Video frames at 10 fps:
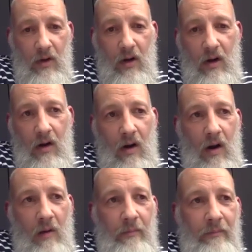
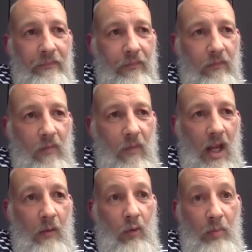Um,
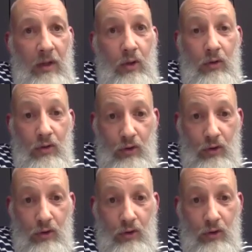it would be good